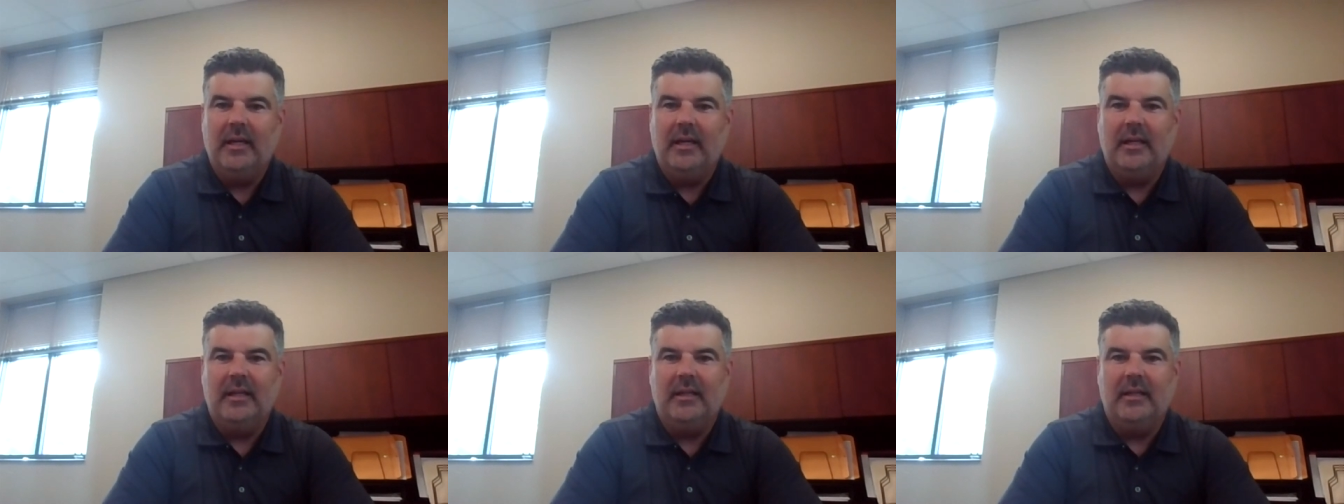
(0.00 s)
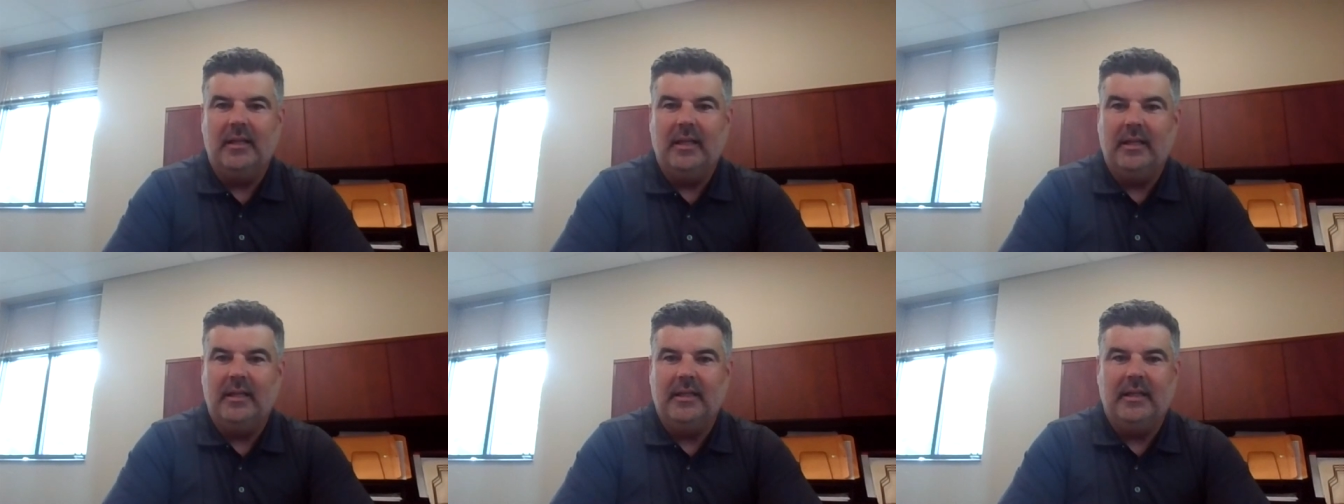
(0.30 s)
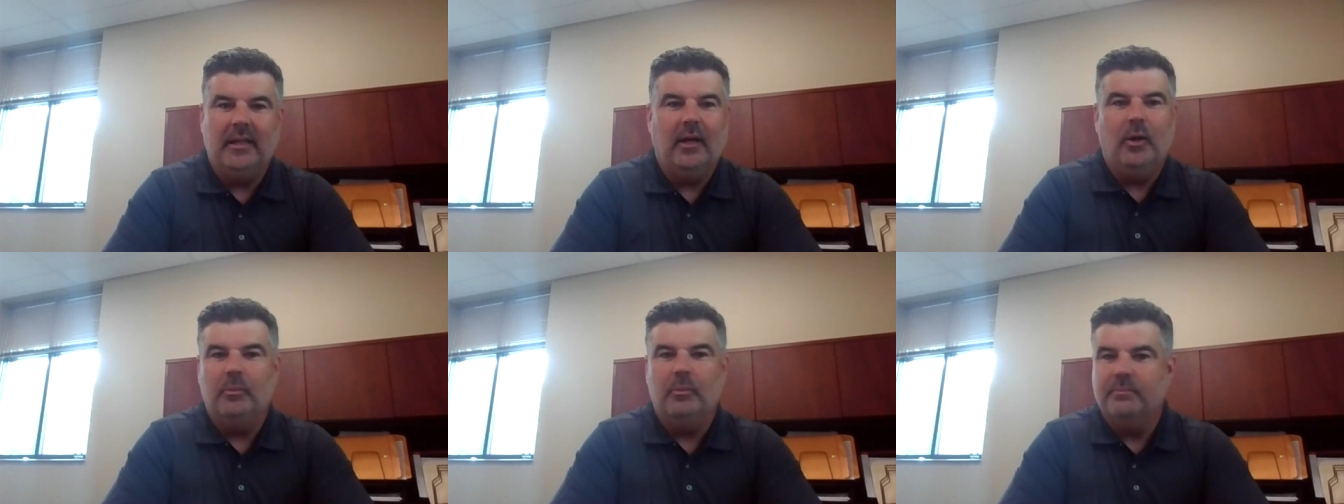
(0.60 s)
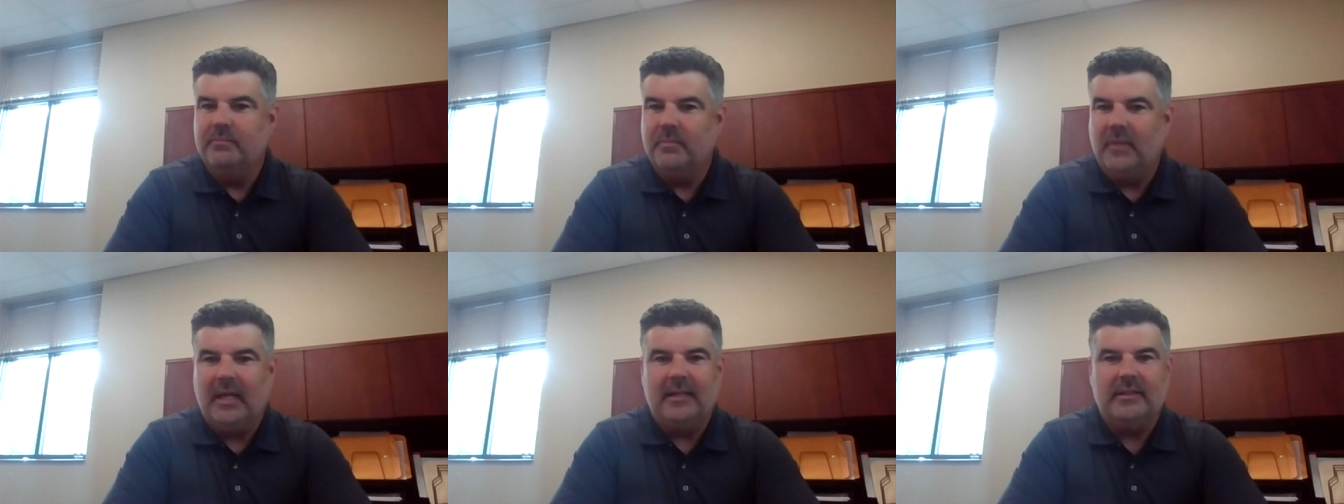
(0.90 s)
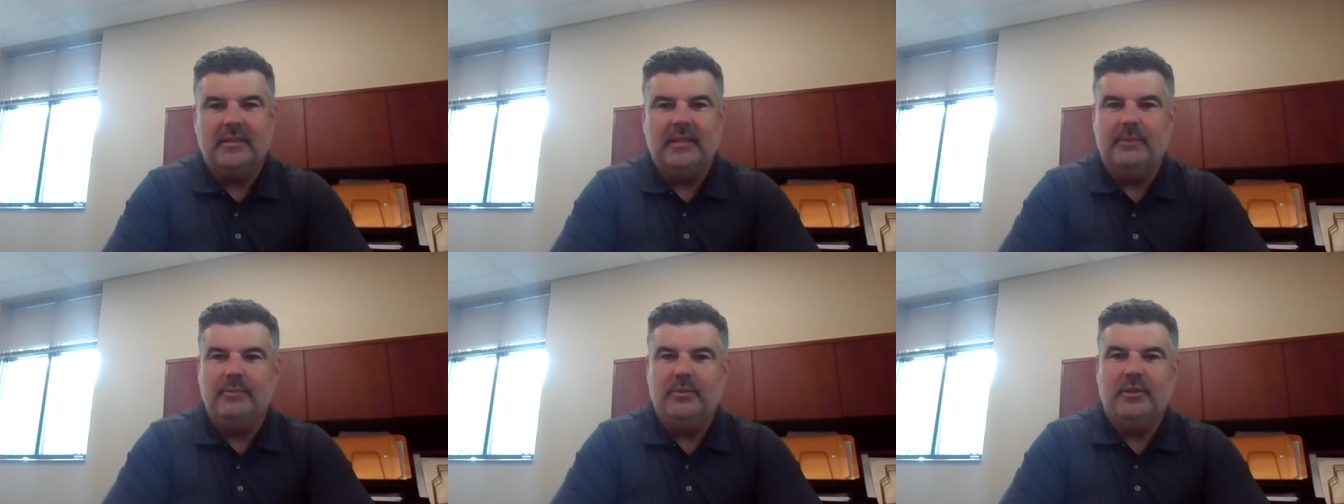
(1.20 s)
and and you know a
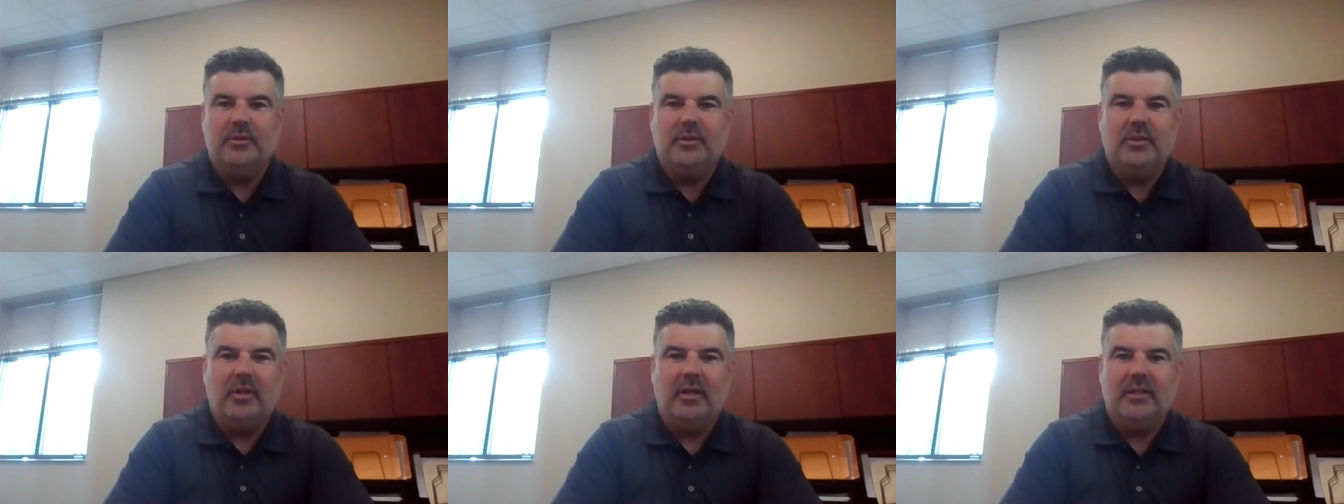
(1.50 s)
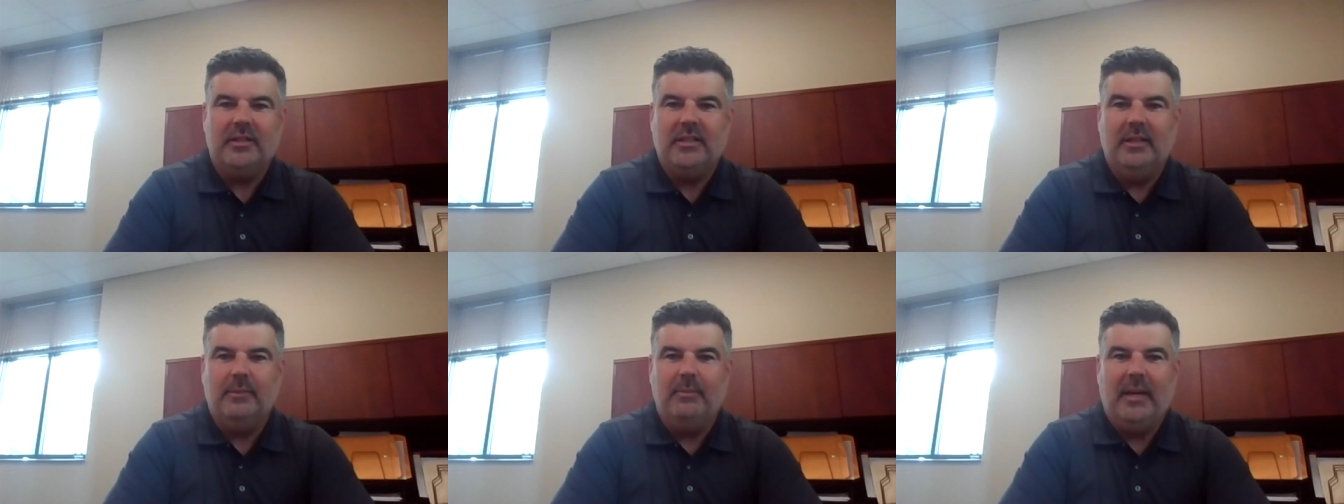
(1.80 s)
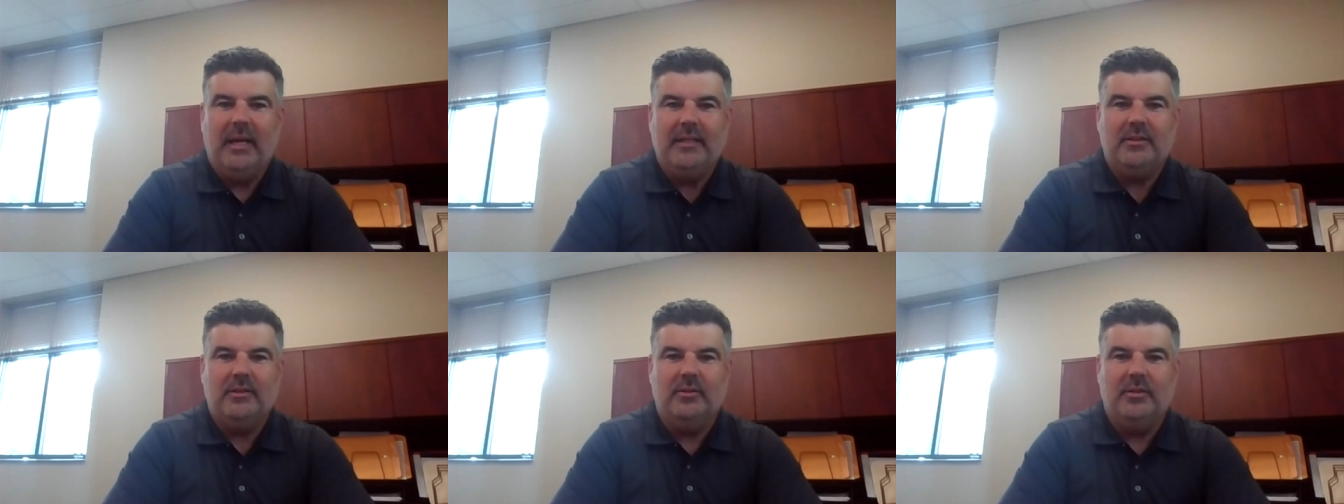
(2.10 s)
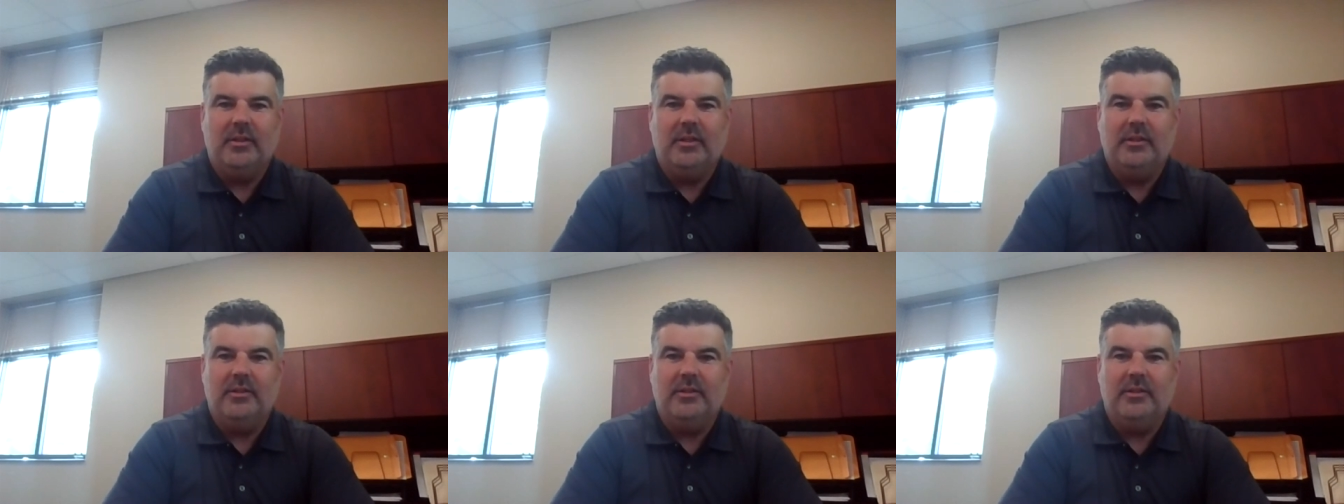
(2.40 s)
lot of times those costs get passed on to